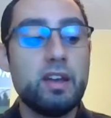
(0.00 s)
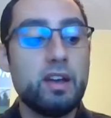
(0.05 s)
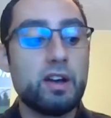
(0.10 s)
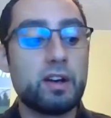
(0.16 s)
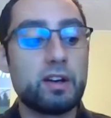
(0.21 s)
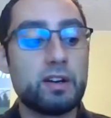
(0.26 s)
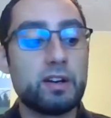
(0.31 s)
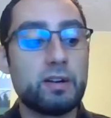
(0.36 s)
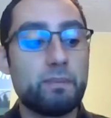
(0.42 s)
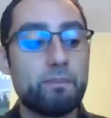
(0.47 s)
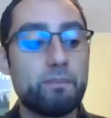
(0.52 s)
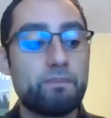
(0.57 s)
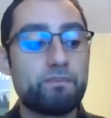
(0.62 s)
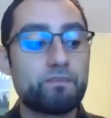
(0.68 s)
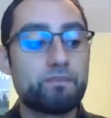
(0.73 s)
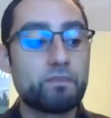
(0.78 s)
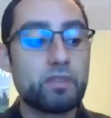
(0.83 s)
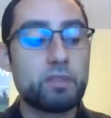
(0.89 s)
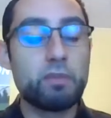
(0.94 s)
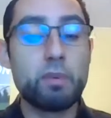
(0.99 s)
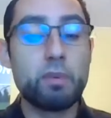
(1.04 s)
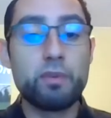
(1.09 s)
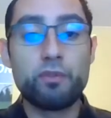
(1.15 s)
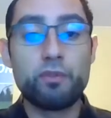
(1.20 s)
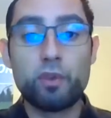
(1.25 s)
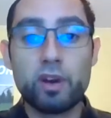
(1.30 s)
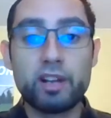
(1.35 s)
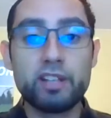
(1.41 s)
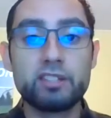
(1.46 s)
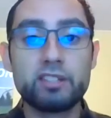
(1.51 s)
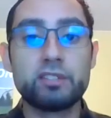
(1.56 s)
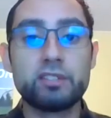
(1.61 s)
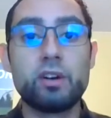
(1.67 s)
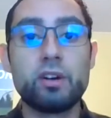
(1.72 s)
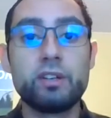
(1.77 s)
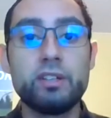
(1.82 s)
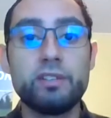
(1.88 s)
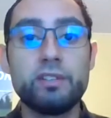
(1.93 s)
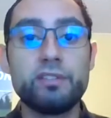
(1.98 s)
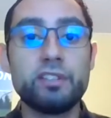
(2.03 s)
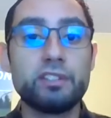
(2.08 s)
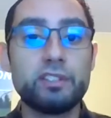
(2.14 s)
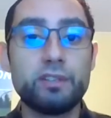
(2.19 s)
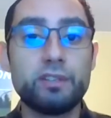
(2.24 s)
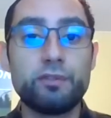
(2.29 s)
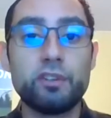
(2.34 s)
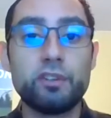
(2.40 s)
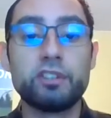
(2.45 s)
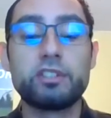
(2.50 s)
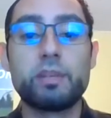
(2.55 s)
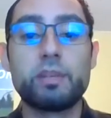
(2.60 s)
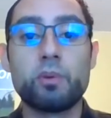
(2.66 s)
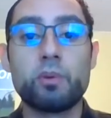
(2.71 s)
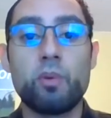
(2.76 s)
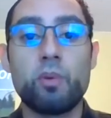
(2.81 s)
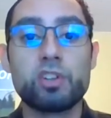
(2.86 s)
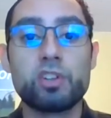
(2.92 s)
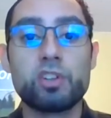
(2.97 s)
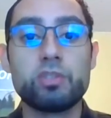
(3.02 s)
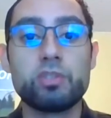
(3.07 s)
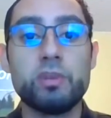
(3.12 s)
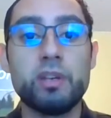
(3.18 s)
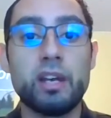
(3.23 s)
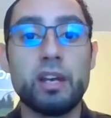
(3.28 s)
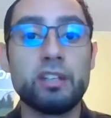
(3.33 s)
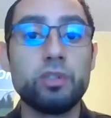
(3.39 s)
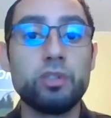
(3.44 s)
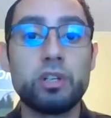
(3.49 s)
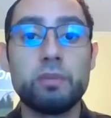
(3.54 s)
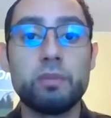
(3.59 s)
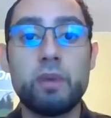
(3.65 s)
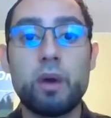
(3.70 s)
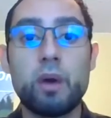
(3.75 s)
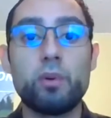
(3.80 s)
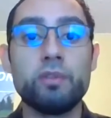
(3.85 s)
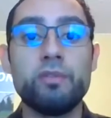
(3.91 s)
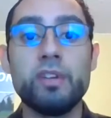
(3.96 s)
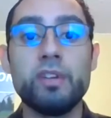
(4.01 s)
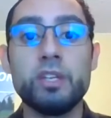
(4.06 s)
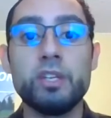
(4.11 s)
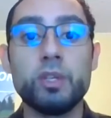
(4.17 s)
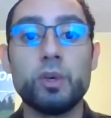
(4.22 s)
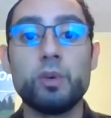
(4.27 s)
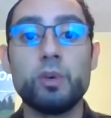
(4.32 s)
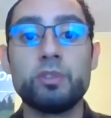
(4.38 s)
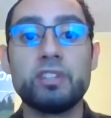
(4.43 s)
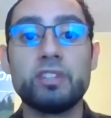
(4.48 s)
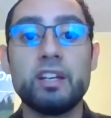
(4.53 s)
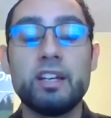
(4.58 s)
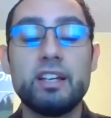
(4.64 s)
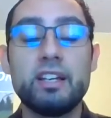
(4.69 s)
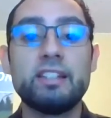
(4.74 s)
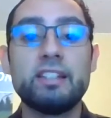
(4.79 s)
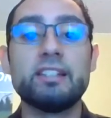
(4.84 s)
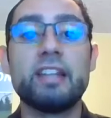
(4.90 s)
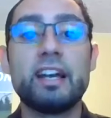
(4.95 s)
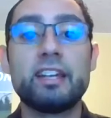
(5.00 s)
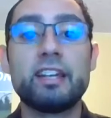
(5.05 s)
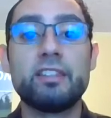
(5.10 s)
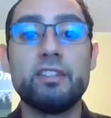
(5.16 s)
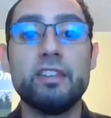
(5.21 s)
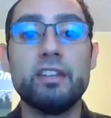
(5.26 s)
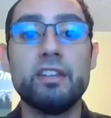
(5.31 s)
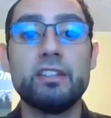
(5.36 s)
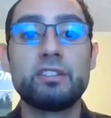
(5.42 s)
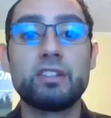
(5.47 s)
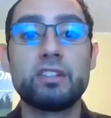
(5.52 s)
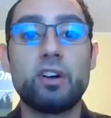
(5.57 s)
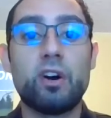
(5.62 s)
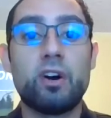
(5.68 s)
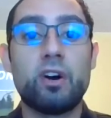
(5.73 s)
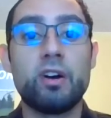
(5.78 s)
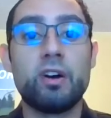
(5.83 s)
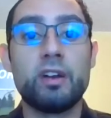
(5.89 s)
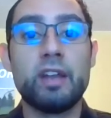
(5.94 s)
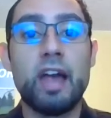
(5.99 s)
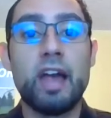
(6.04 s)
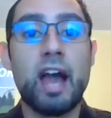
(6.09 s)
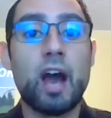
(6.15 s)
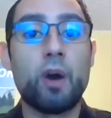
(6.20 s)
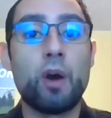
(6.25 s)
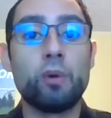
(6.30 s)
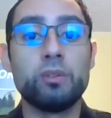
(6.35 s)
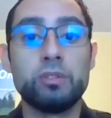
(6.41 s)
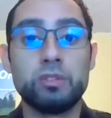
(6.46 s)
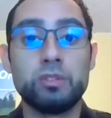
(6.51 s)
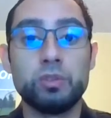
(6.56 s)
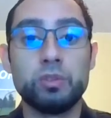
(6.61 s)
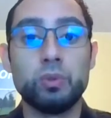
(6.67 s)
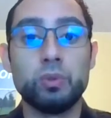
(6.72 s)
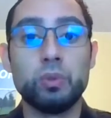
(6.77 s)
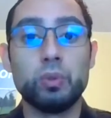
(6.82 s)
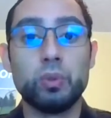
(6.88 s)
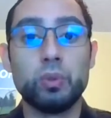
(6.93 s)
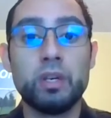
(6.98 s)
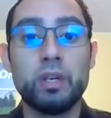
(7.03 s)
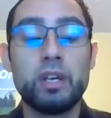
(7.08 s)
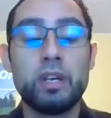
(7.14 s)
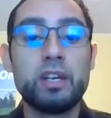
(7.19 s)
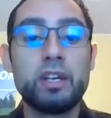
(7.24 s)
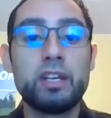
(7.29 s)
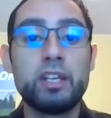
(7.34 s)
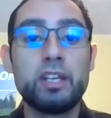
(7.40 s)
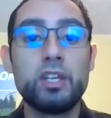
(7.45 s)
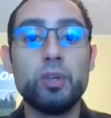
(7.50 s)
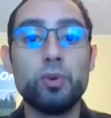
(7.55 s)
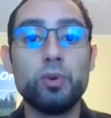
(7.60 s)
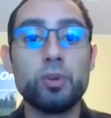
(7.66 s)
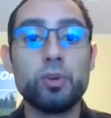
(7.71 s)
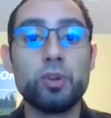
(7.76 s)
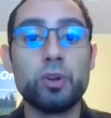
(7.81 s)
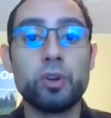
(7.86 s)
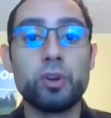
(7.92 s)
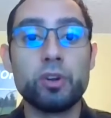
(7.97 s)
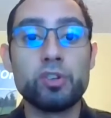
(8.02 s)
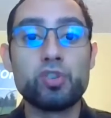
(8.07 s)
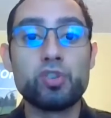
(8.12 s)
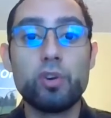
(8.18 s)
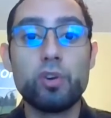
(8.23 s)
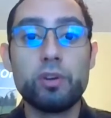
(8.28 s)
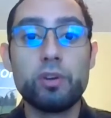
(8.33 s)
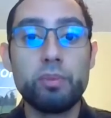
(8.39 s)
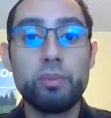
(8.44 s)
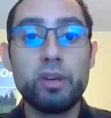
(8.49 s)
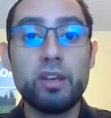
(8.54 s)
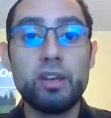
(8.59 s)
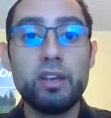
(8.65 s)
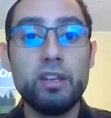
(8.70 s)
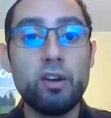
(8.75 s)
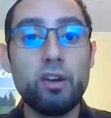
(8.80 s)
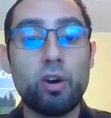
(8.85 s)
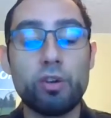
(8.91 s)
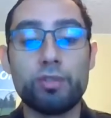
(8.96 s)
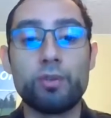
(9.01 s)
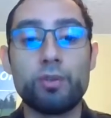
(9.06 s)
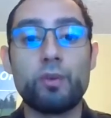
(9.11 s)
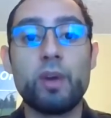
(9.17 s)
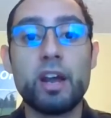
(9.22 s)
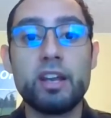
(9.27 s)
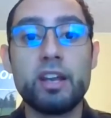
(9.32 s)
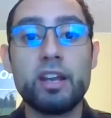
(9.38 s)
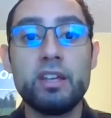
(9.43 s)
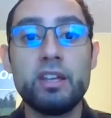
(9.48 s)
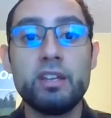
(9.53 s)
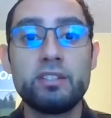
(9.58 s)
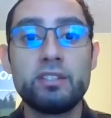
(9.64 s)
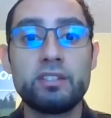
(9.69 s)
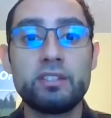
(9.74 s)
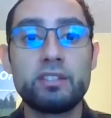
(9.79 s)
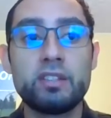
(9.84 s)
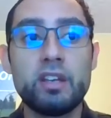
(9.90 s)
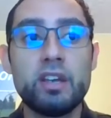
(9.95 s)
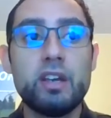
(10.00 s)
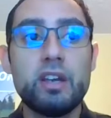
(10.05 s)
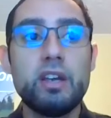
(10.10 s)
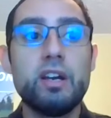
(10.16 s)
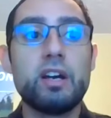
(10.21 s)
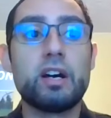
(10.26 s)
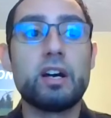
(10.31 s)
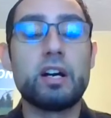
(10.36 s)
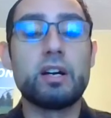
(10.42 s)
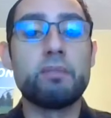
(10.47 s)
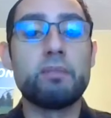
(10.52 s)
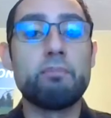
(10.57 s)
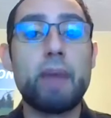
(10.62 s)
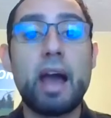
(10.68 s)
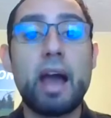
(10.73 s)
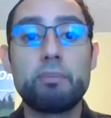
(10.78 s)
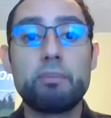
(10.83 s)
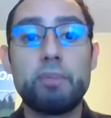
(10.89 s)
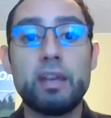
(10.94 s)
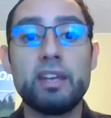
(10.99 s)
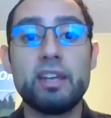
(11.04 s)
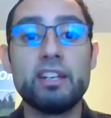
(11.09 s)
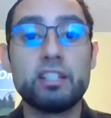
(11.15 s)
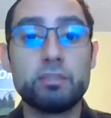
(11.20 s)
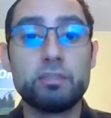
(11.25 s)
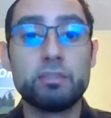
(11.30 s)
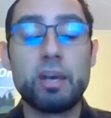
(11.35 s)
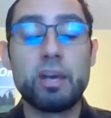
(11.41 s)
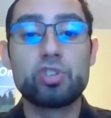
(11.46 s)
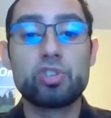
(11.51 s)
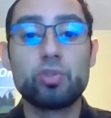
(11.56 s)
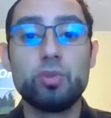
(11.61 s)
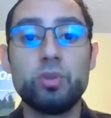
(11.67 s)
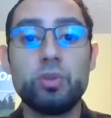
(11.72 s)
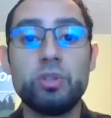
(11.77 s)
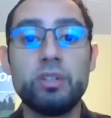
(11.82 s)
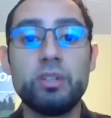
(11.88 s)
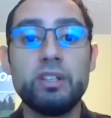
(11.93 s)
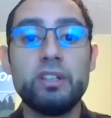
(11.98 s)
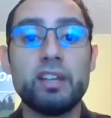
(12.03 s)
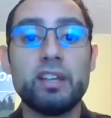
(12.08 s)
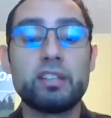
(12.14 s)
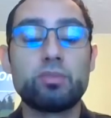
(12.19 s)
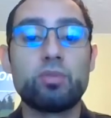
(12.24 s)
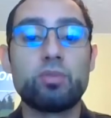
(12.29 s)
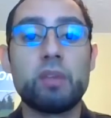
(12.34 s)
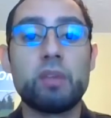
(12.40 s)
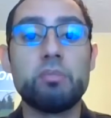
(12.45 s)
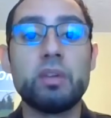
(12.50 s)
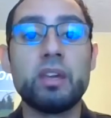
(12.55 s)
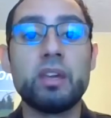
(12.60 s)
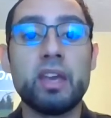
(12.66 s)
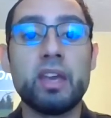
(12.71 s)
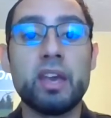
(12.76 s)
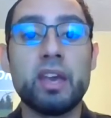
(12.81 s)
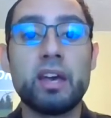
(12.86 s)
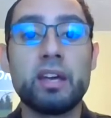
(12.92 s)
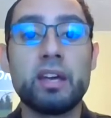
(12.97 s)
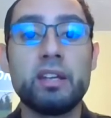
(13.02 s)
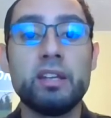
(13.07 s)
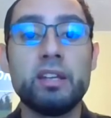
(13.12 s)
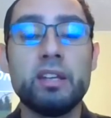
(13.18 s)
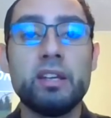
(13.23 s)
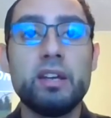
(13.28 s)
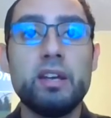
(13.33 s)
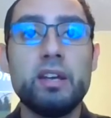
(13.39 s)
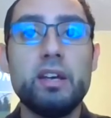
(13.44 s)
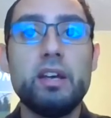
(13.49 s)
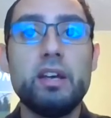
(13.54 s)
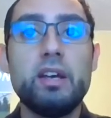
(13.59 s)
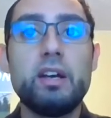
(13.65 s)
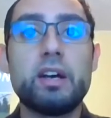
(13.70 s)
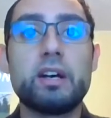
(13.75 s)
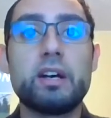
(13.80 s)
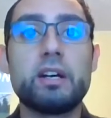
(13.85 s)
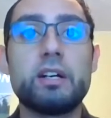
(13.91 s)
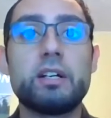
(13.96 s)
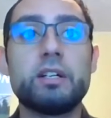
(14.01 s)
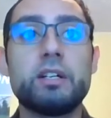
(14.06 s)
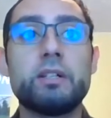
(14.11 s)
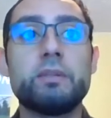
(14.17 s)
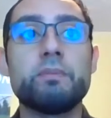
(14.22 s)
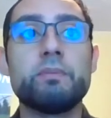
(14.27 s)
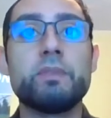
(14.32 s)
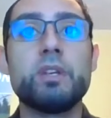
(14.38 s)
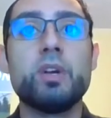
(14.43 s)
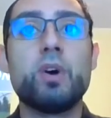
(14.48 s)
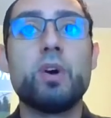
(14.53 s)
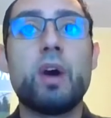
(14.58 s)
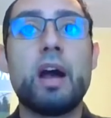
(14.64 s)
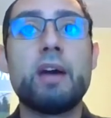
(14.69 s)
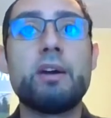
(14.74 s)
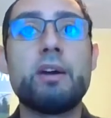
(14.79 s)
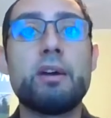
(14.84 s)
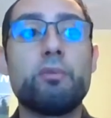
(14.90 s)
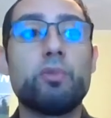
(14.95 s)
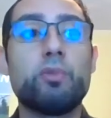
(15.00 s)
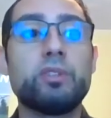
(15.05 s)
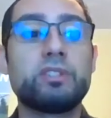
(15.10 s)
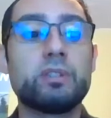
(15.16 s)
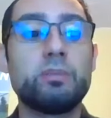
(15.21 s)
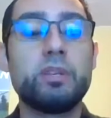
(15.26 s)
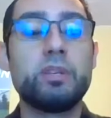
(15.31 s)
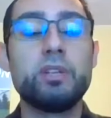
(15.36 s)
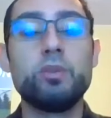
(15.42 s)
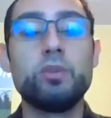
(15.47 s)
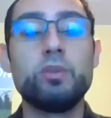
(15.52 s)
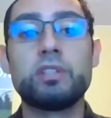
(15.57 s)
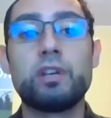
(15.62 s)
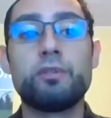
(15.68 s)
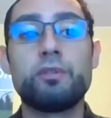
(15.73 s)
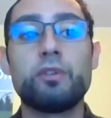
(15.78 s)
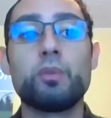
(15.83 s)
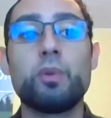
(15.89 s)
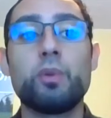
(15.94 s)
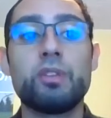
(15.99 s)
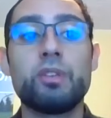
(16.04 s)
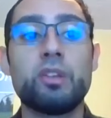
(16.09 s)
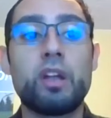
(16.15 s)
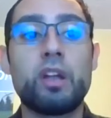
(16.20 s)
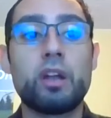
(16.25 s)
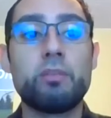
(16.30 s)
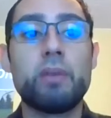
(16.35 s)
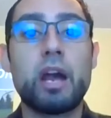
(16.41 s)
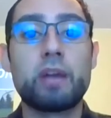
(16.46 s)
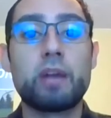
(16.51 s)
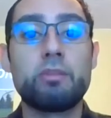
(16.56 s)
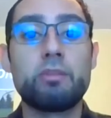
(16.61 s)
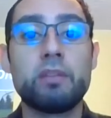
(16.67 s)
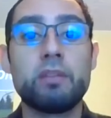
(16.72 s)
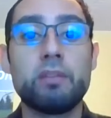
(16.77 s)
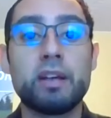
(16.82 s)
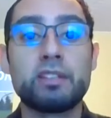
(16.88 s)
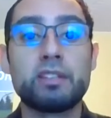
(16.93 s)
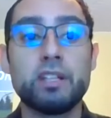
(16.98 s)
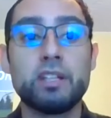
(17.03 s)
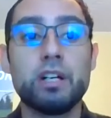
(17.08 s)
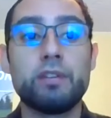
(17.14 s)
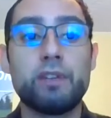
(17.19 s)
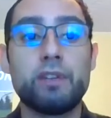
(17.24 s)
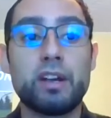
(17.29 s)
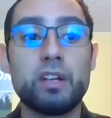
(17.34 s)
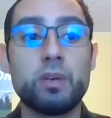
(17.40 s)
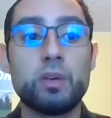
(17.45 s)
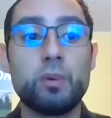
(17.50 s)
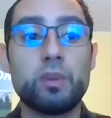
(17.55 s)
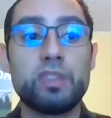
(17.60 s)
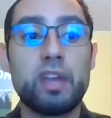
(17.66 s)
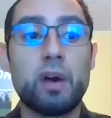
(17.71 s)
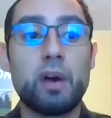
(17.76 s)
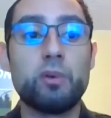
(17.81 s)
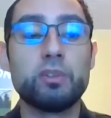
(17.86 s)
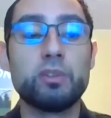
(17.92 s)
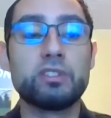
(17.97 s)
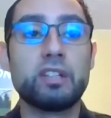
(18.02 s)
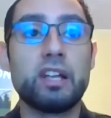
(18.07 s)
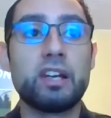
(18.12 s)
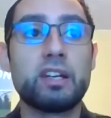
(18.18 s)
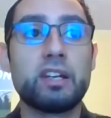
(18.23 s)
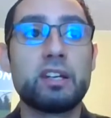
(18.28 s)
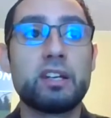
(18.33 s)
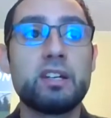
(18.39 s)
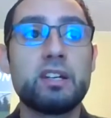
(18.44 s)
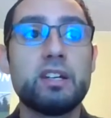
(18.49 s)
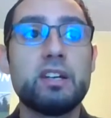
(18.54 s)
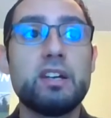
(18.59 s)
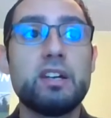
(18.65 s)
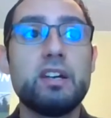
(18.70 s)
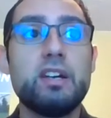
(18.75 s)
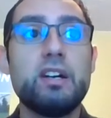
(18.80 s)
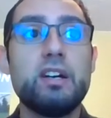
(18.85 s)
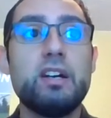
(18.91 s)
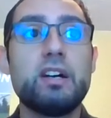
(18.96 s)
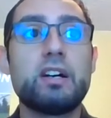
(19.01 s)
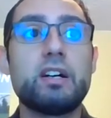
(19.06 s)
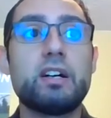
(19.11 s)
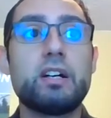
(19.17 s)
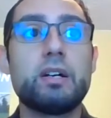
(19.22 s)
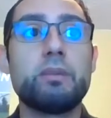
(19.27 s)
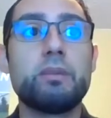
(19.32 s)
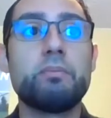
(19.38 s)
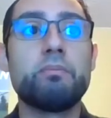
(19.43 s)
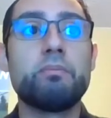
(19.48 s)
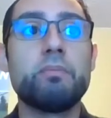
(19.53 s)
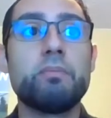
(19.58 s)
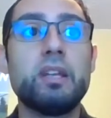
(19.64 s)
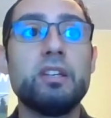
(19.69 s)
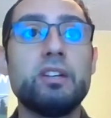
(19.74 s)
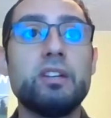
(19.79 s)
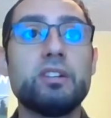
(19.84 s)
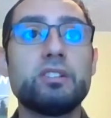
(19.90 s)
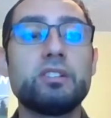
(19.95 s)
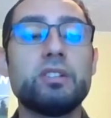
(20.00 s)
But before I get started, if this is the first time you're watching me, I do come out with videos like this on how to heal your joint pain, arthritis, back pain especially. That's where I began. I was somebody who suffered with a lot of back pain myself. I know what that was like many years